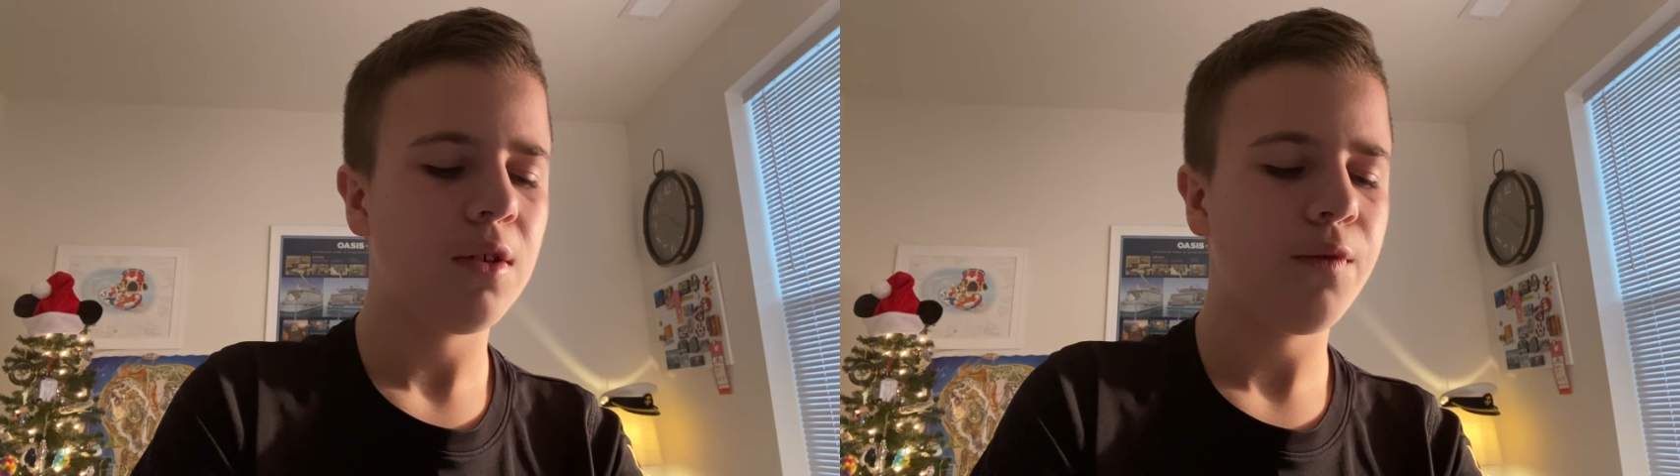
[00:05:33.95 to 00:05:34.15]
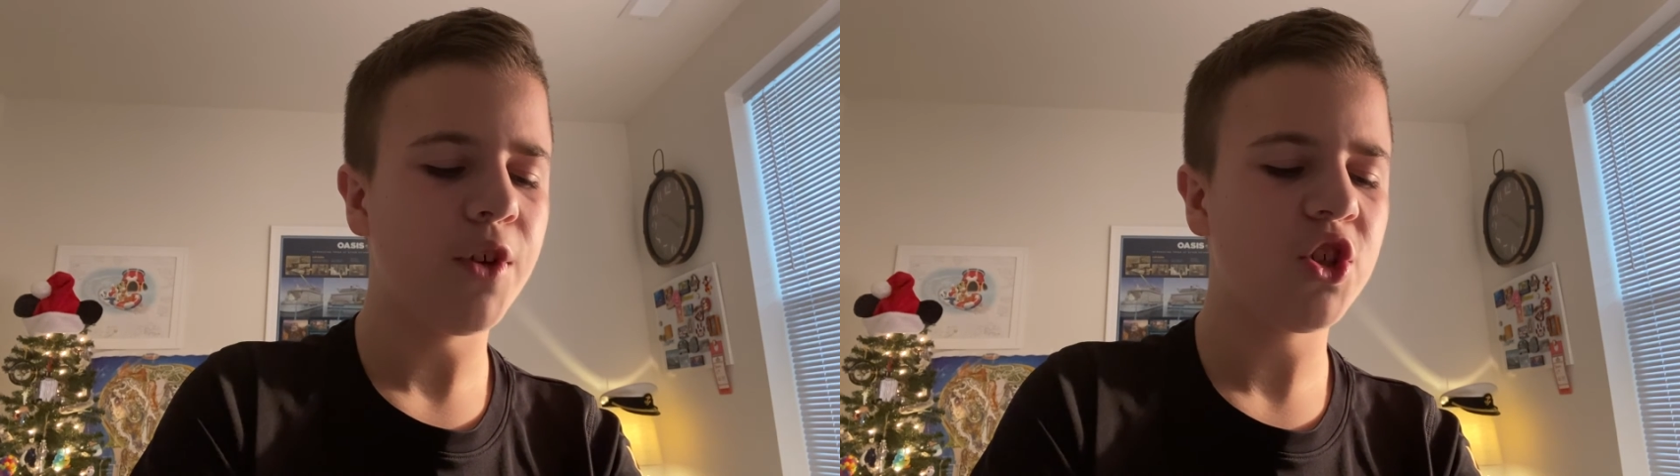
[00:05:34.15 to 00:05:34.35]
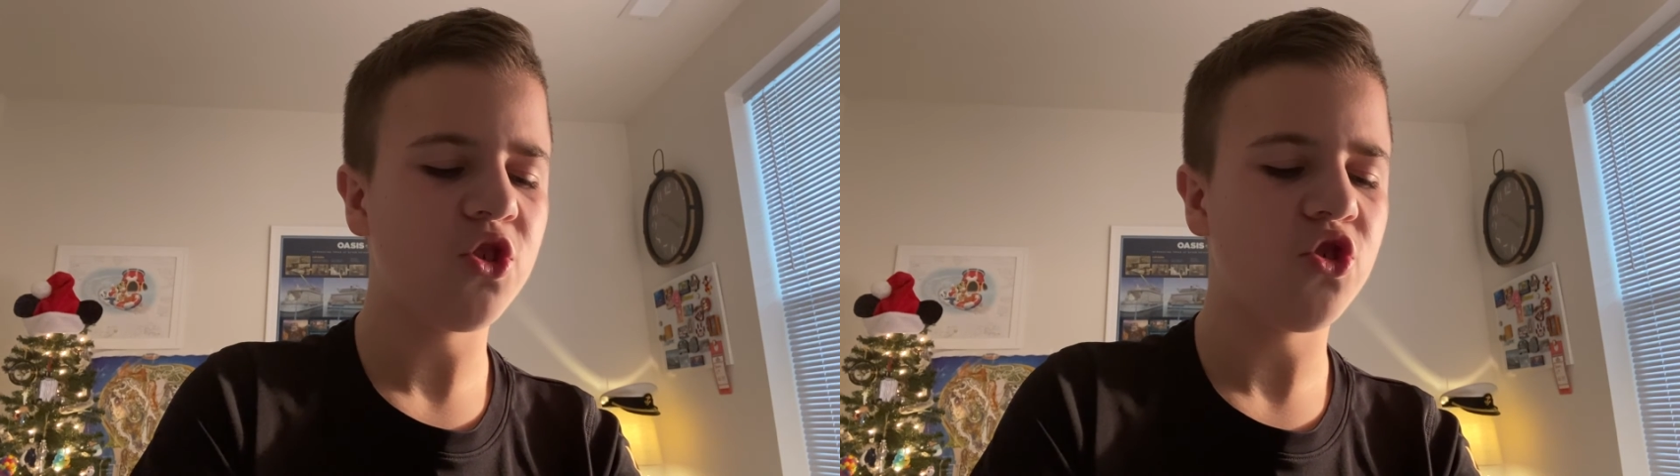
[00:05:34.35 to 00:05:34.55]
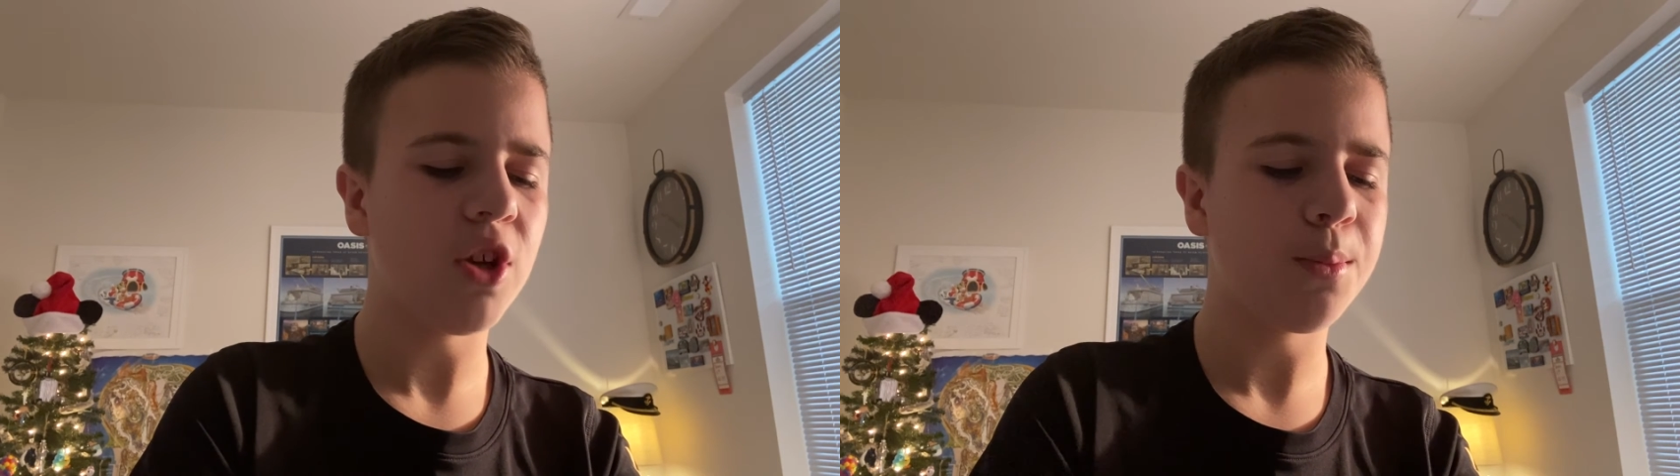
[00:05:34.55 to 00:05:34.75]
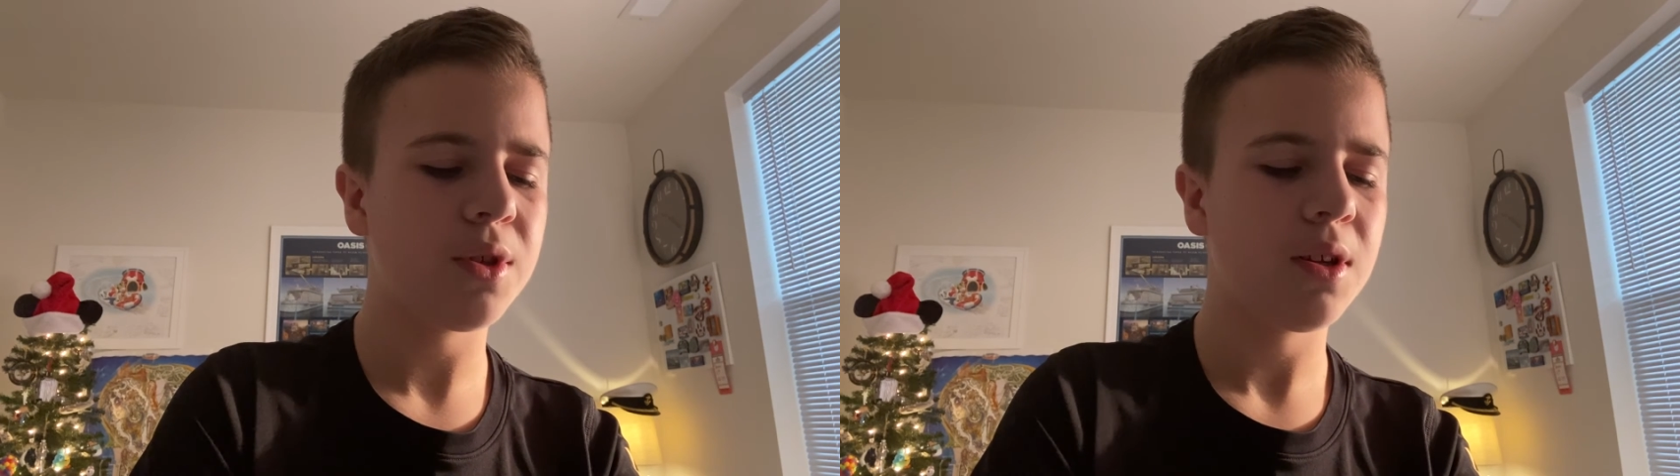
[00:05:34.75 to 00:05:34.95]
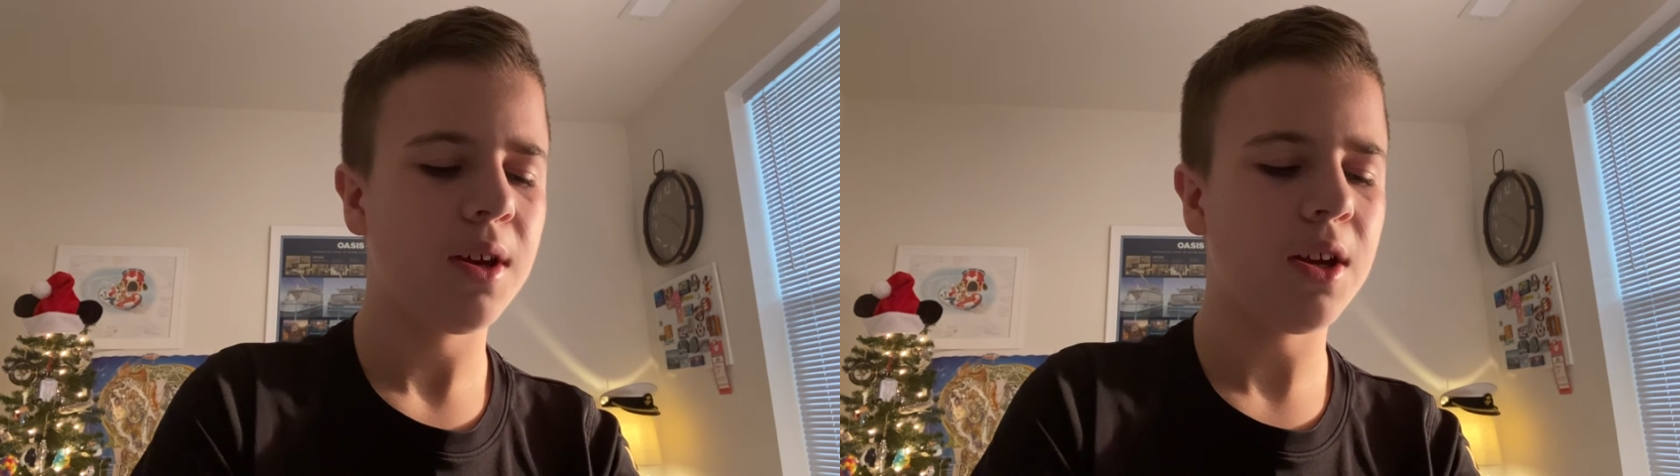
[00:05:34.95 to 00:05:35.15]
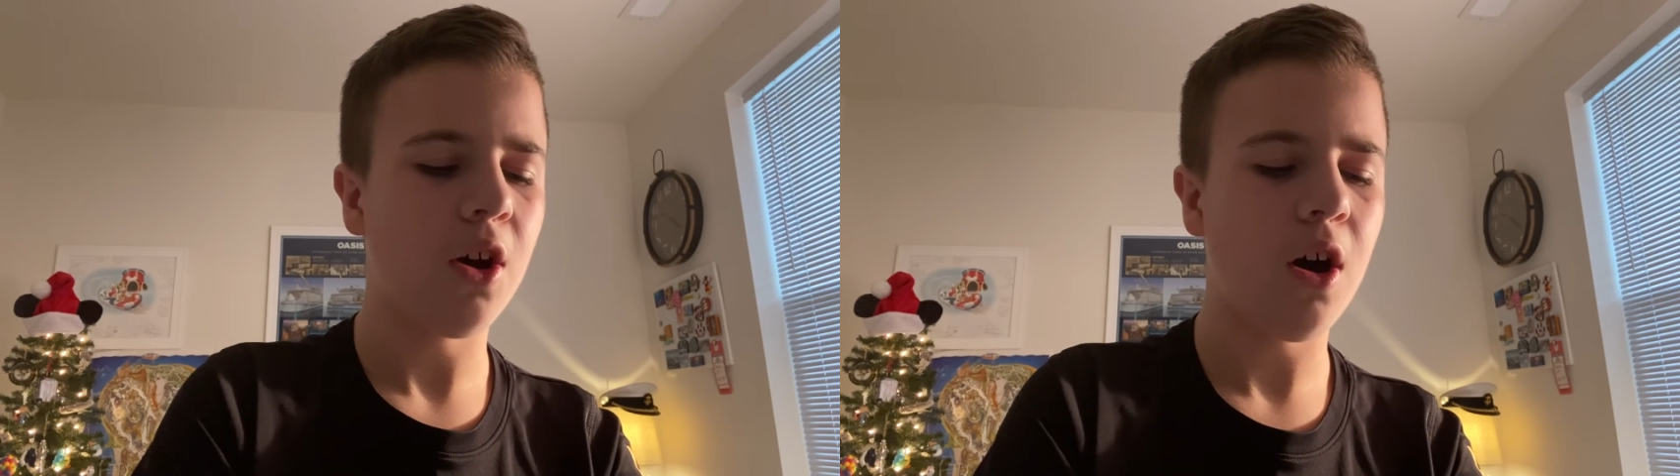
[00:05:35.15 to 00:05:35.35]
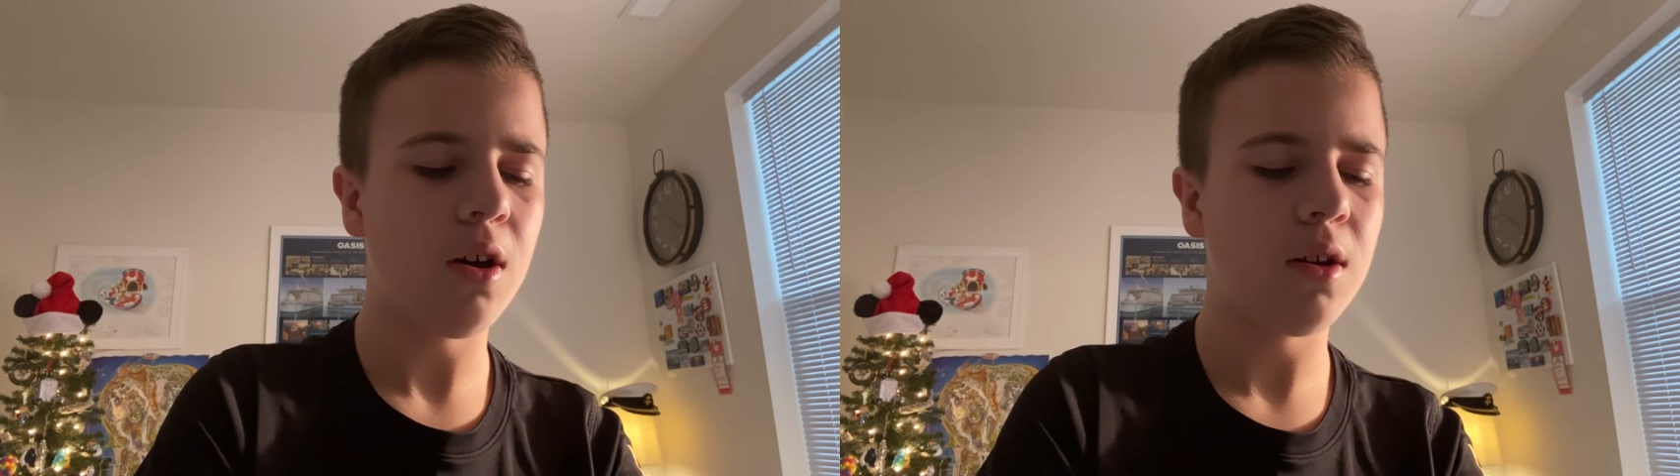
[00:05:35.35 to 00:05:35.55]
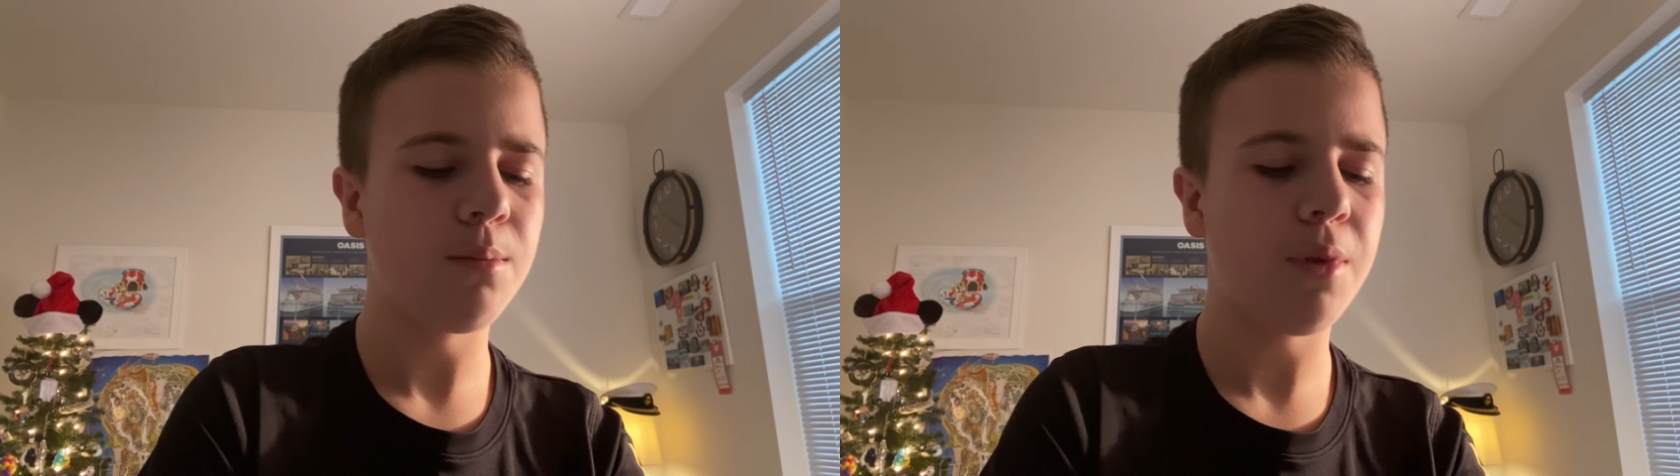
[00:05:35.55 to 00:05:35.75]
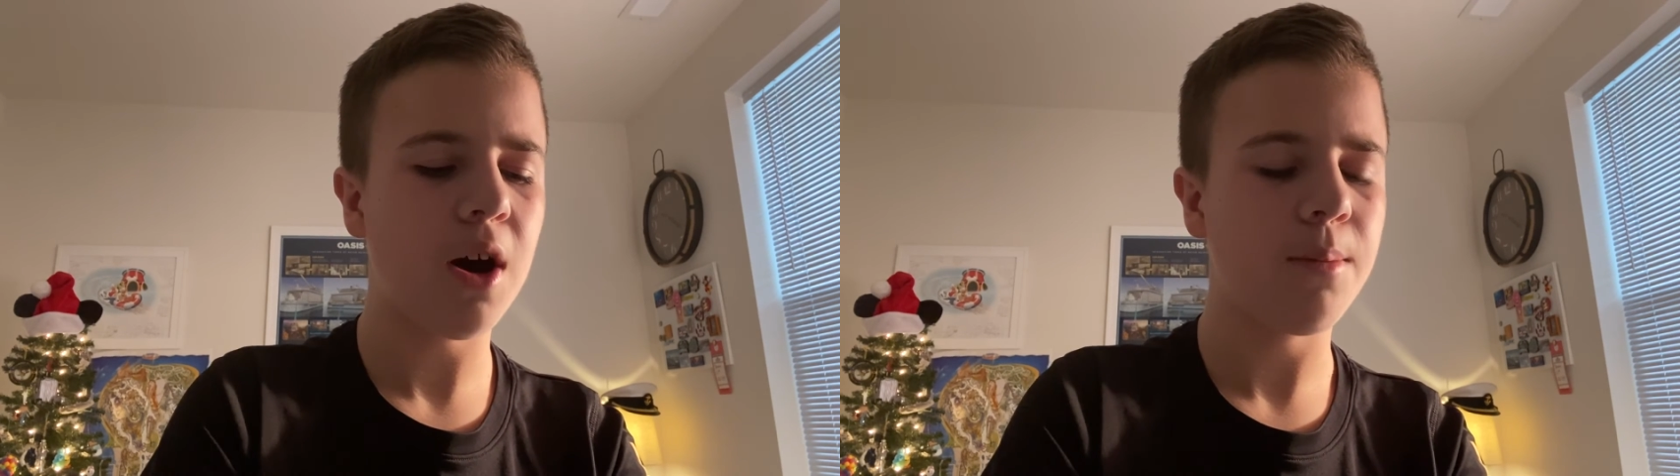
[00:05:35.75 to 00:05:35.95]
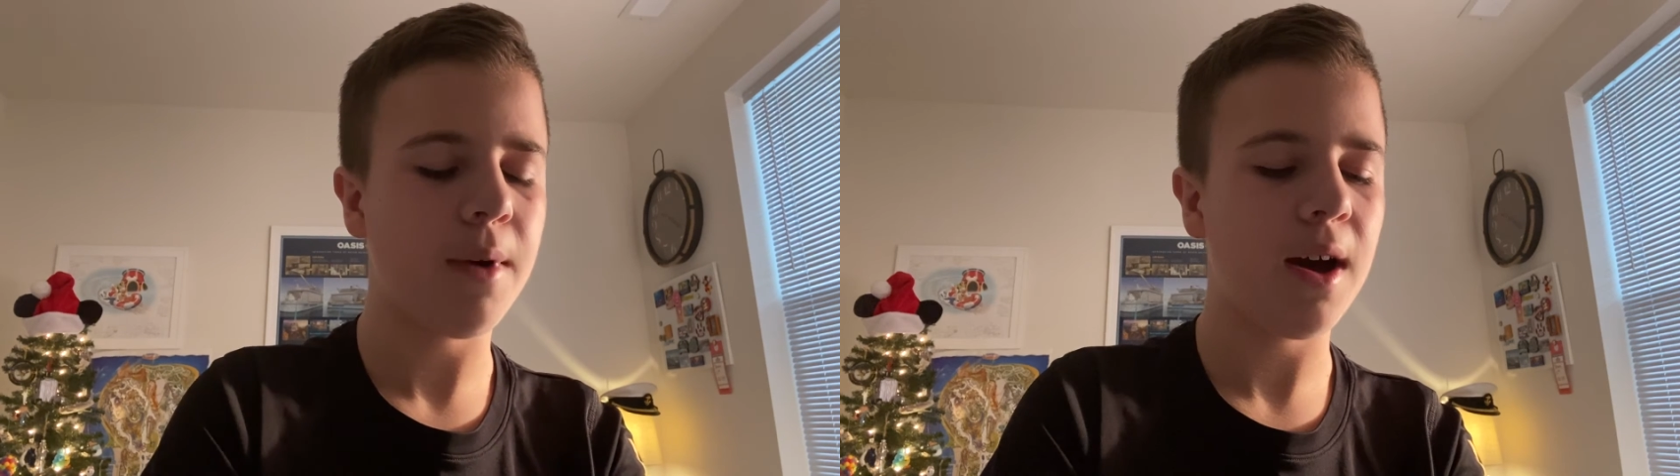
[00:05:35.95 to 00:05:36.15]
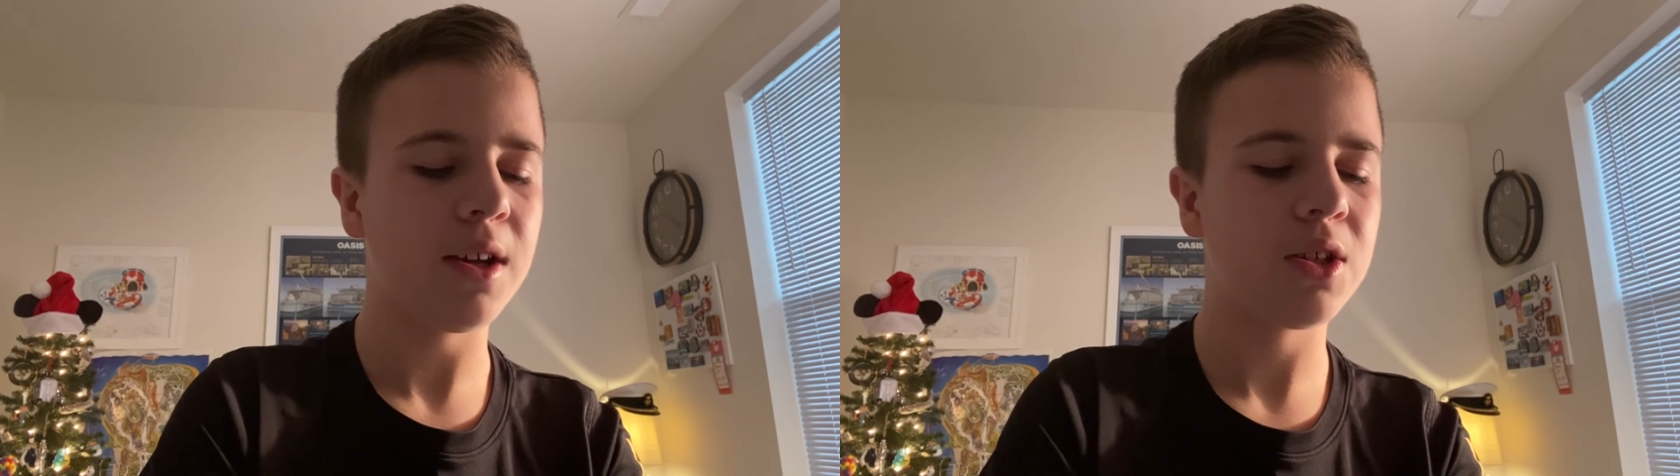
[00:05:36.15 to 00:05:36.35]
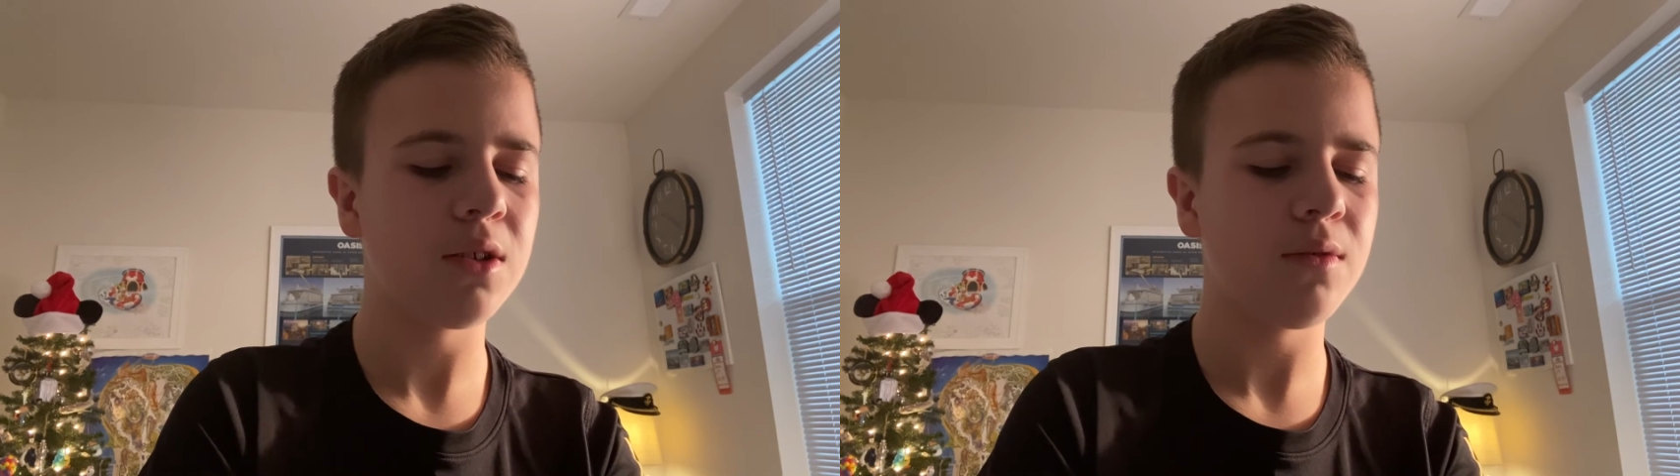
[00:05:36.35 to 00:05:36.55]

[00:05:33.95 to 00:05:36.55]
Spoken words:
fish and chips, and pot pies.